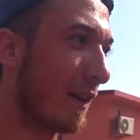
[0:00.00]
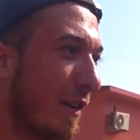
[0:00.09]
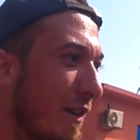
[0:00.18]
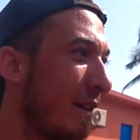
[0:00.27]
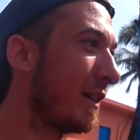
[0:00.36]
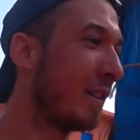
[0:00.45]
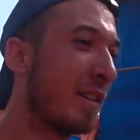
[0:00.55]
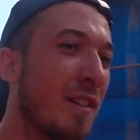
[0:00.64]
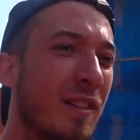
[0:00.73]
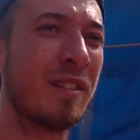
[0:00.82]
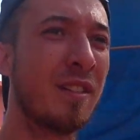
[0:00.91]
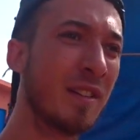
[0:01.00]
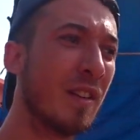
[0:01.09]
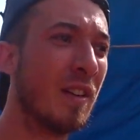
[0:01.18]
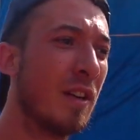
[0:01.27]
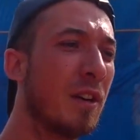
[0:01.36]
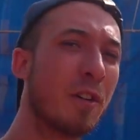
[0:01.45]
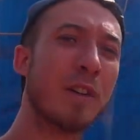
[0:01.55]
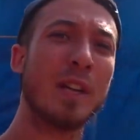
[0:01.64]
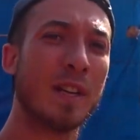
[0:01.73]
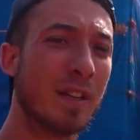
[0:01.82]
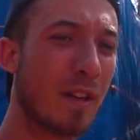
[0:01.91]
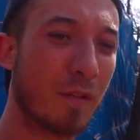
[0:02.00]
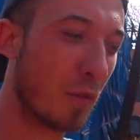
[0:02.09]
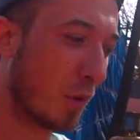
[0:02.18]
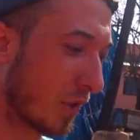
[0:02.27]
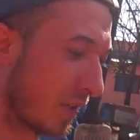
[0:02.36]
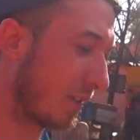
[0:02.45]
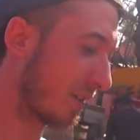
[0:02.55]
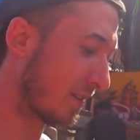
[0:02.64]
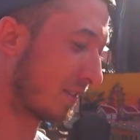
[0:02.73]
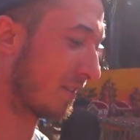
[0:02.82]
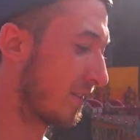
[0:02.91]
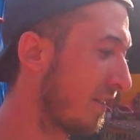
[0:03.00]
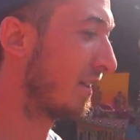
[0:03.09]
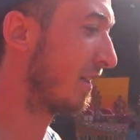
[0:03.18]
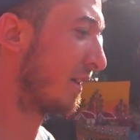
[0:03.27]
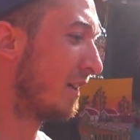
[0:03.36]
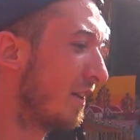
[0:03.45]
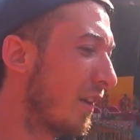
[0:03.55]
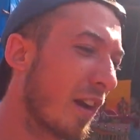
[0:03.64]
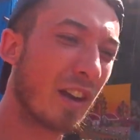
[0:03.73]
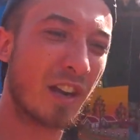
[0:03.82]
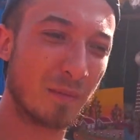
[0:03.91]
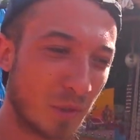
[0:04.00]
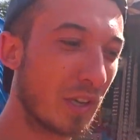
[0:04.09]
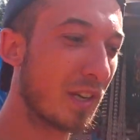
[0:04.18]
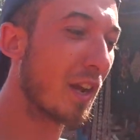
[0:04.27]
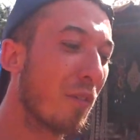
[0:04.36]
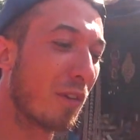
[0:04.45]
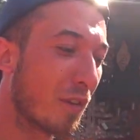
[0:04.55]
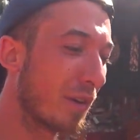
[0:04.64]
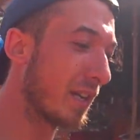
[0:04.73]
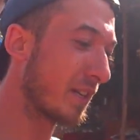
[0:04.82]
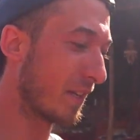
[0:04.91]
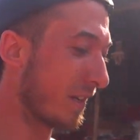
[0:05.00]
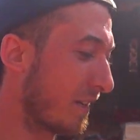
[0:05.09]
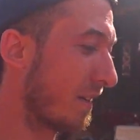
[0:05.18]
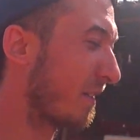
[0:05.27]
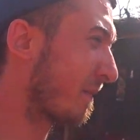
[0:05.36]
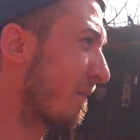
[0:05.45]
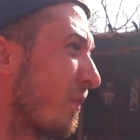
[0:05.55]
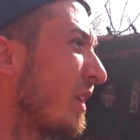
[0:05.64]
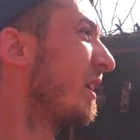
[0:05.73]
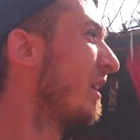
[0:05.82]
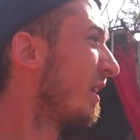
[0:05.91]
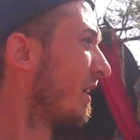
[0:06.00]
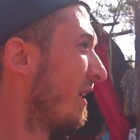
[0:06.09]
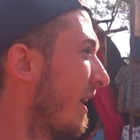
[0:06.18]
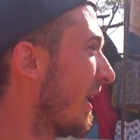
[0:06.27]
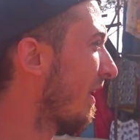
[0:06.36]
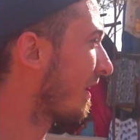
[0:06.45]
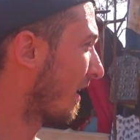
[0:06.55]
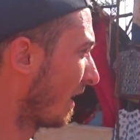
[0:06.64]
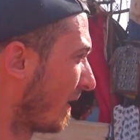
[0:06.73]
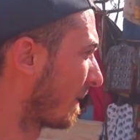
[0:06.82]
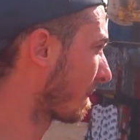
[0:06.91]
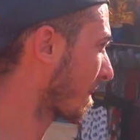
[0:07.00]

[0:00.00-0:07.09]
uh, real Indian food. You gotta come to India for the real deal. And uh,